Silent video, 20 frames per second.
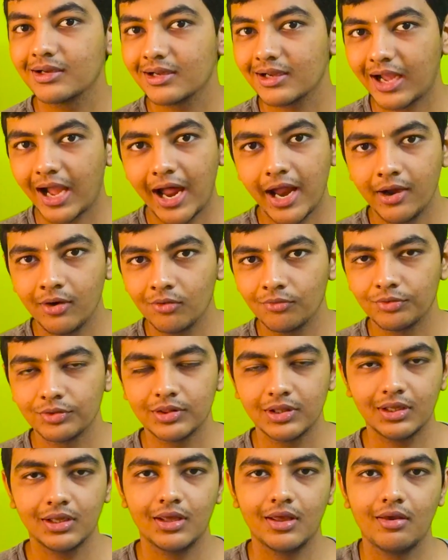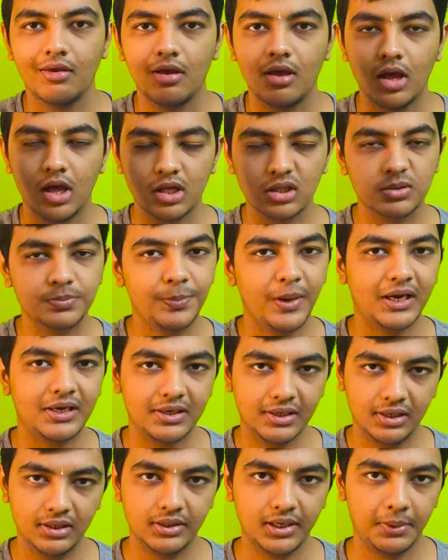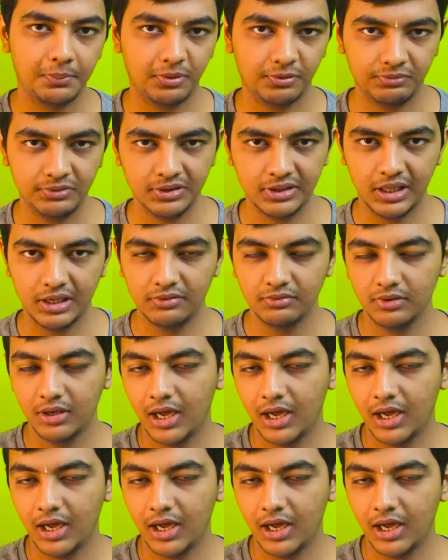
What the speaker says: kind of say a spectacle type of design.